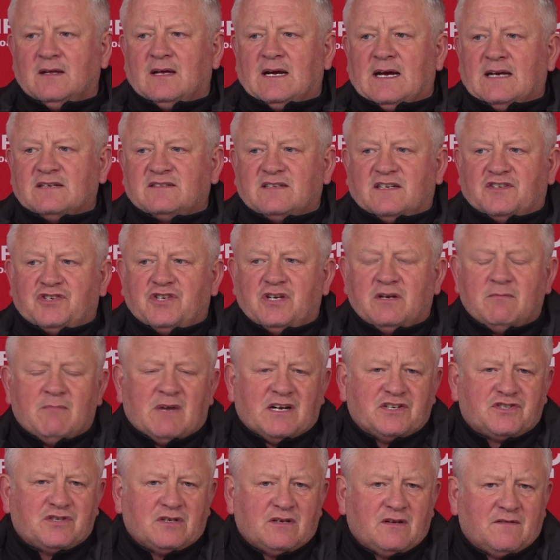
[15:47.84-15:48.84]
as I should
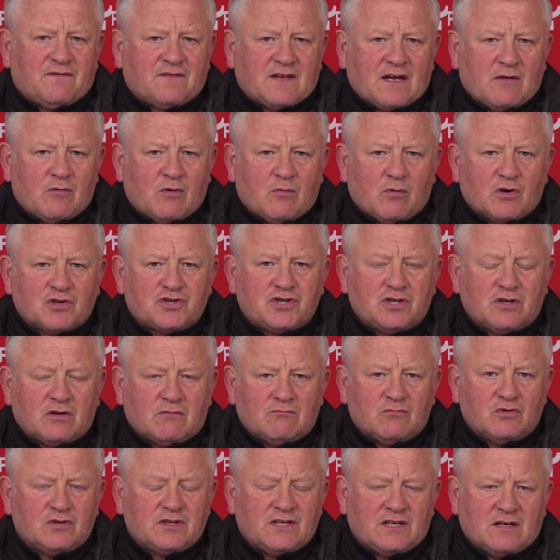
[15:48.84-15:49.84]
imagine, if they were watching on
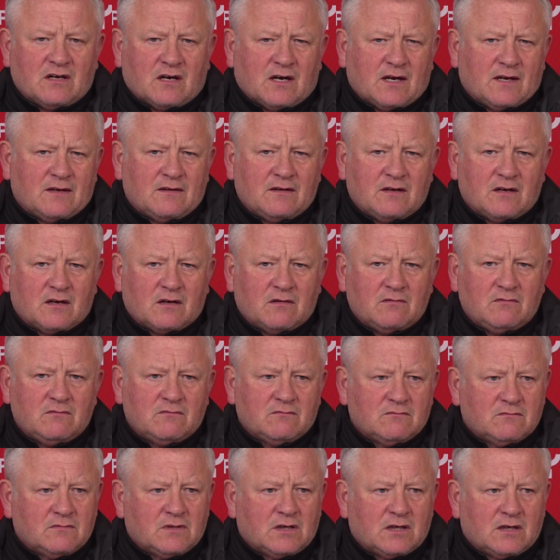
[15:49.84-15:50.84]
Monday night, you know,
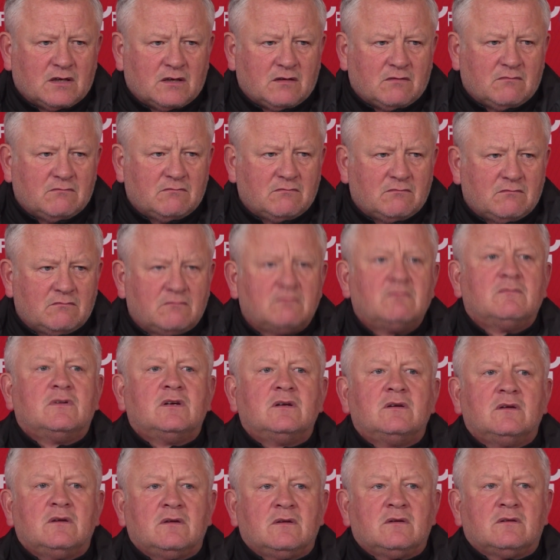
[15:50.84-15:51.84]

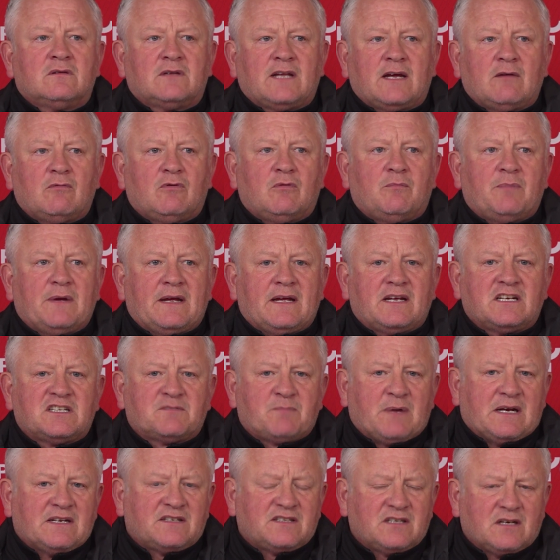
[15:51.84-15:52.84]
they will be
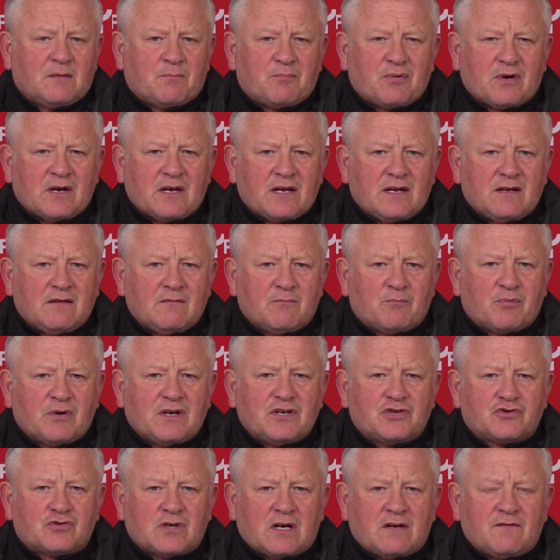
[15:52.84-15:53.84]
expecting a
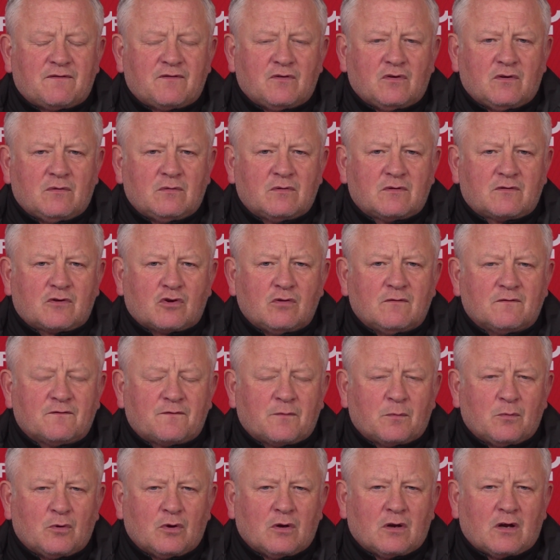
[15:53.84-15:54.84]
pretty straightforward,
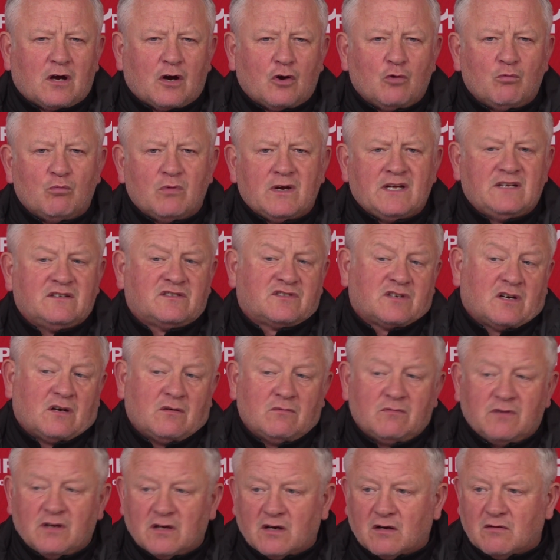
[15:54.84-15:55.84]
comfortable home win.
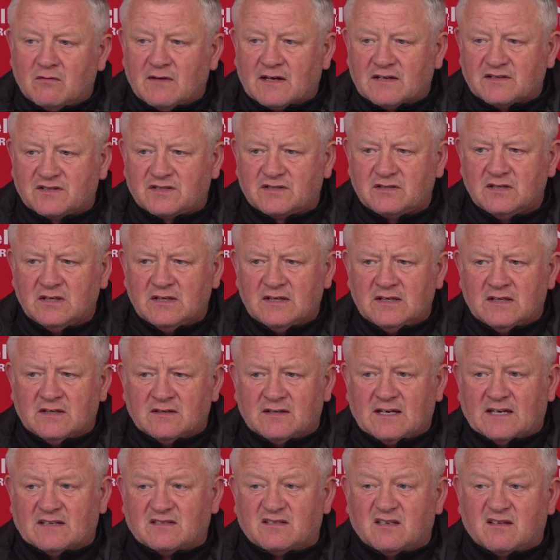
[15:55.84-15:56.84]
So, you know, that's
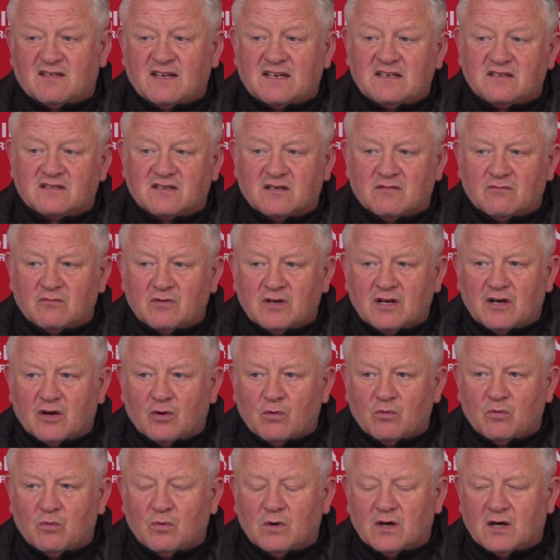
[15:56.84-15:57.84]
the things that, you
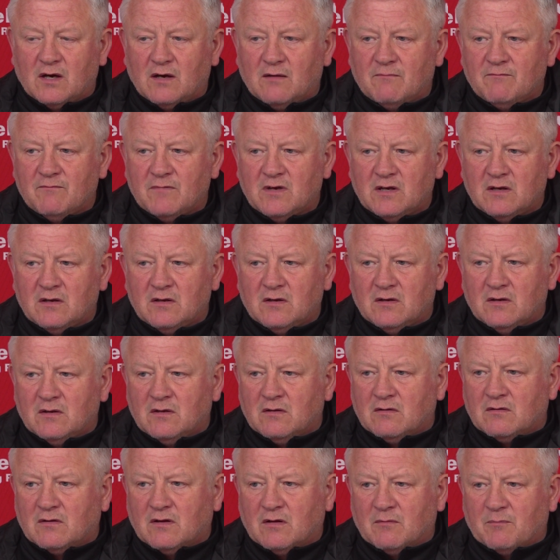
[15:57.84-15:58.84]
know,
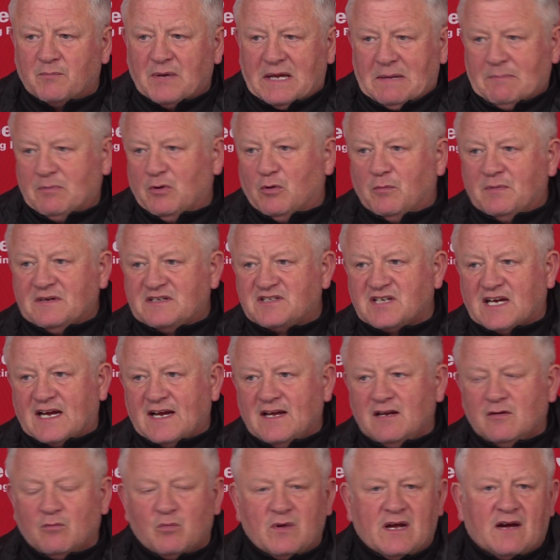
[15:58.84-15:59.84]
that people will be
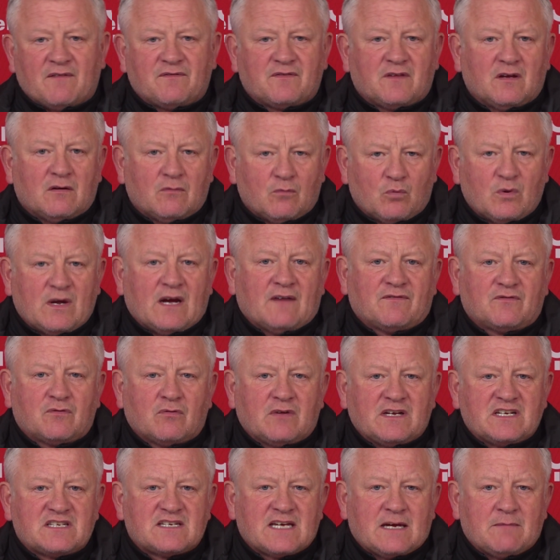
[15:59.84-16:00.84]
saying, and we have to
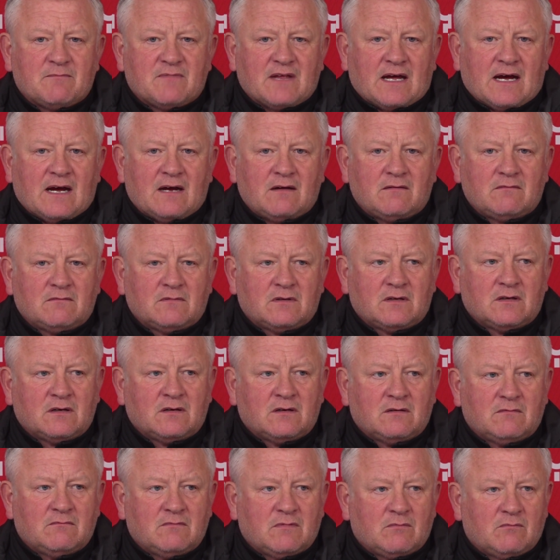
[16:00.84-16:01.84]
accept that,
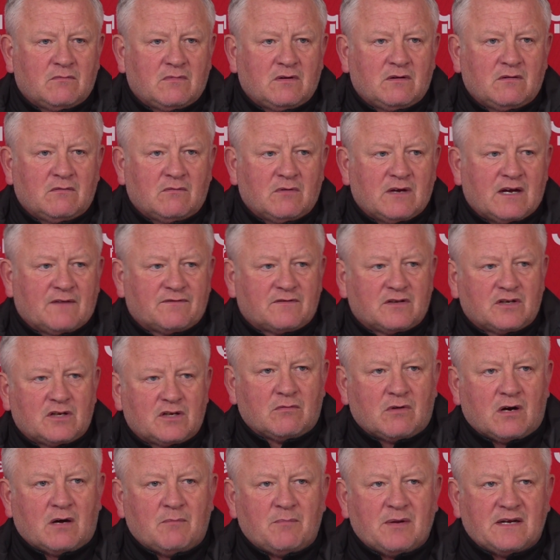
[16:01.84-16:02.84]
and we have to
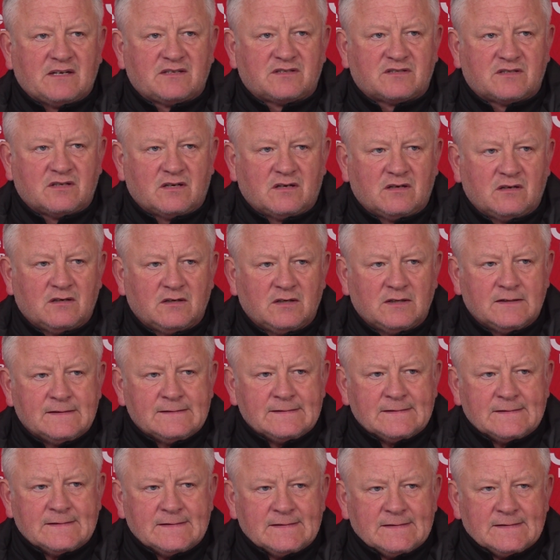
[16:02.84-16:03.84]
our best
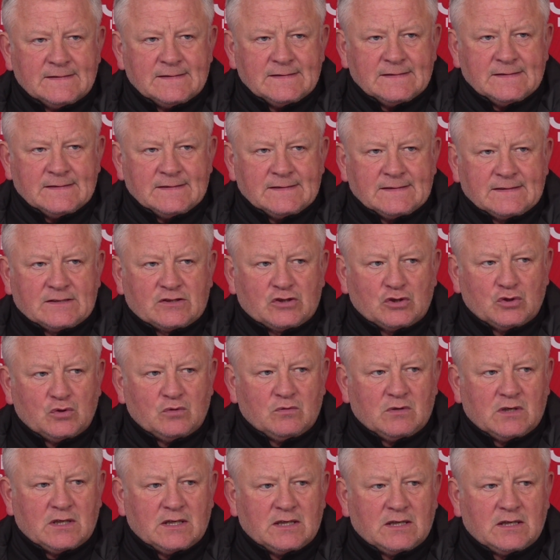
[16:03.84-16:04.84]

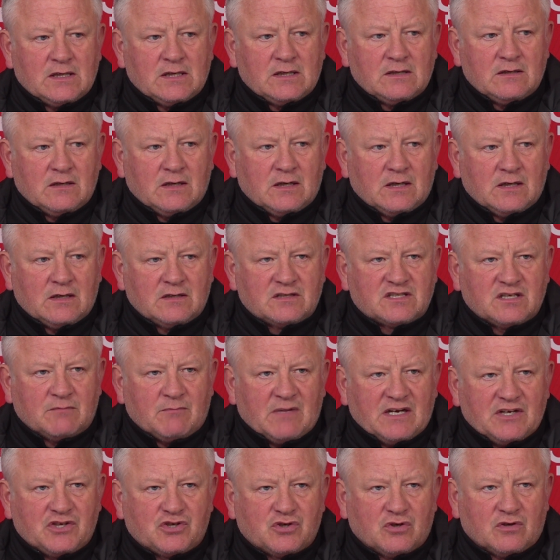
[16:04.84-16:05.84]
to
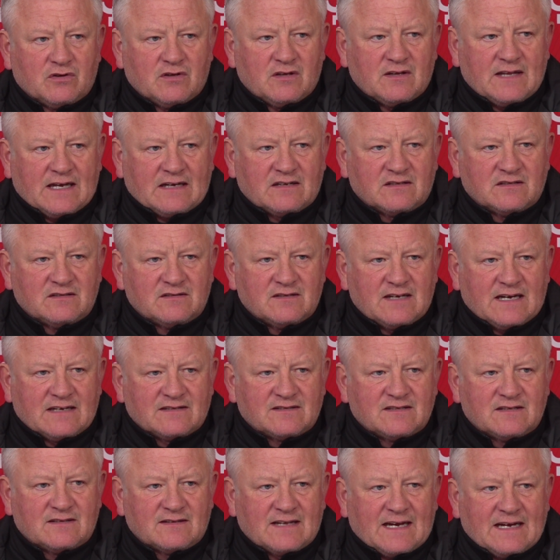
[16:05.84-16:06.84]
make sure
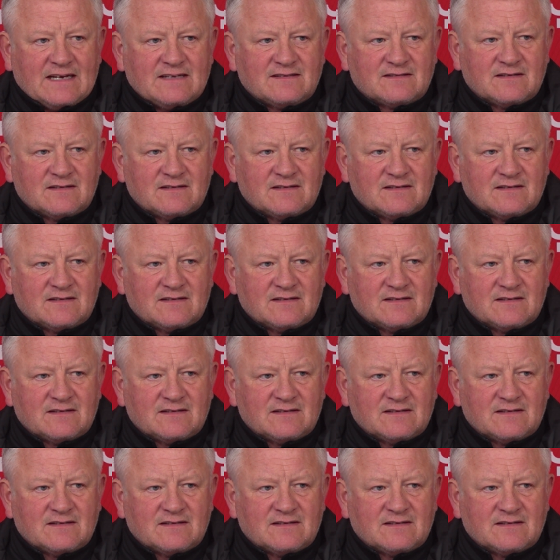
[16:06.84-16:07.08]
that